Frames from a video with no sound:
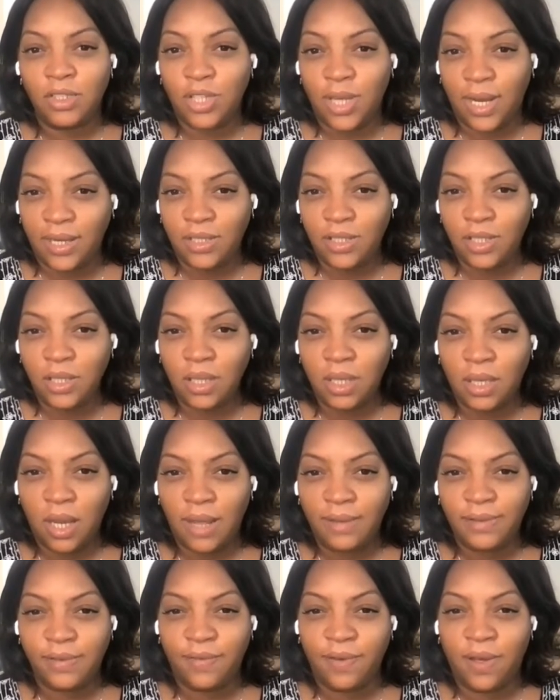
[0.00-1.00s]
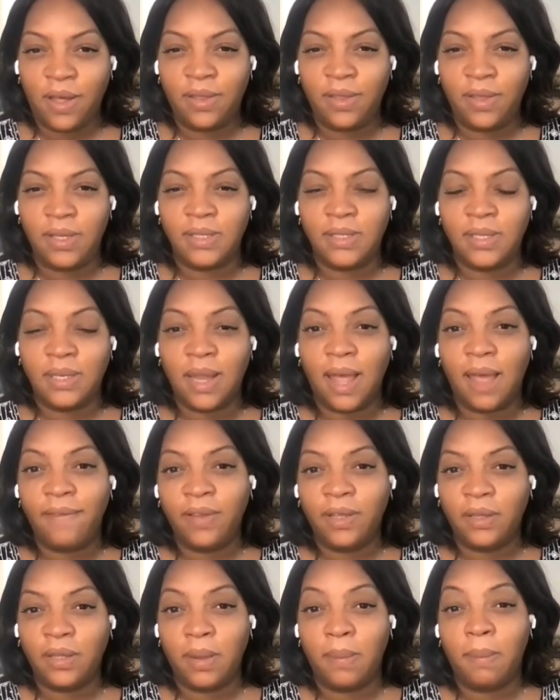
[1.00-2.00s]
changing the lives of others and
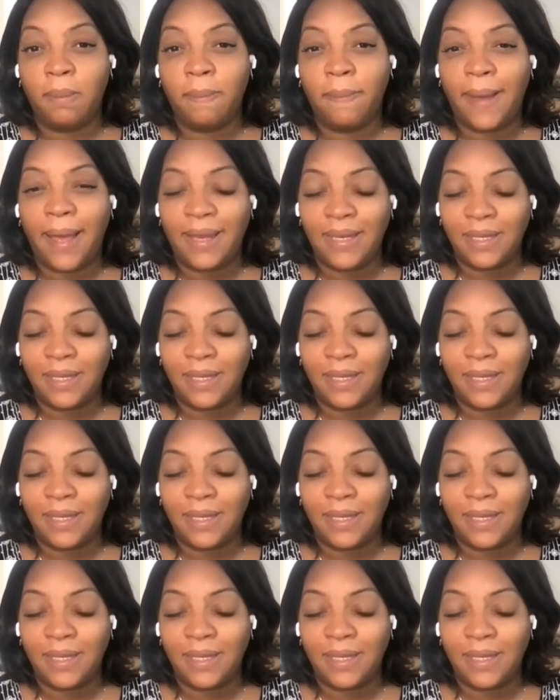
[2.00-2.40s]
having them